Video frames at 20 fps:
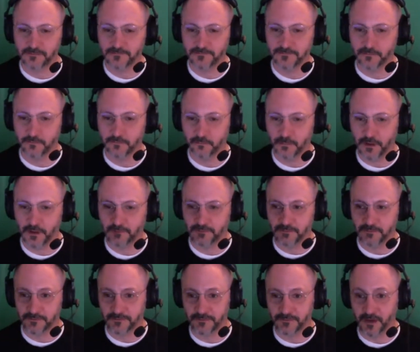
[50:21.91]
So
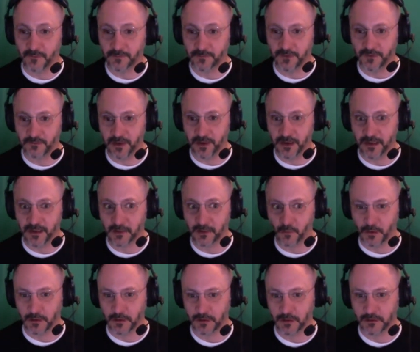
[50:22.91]
whenever there's an update by
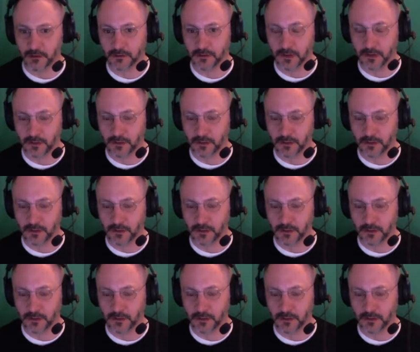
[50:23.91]
anyone, it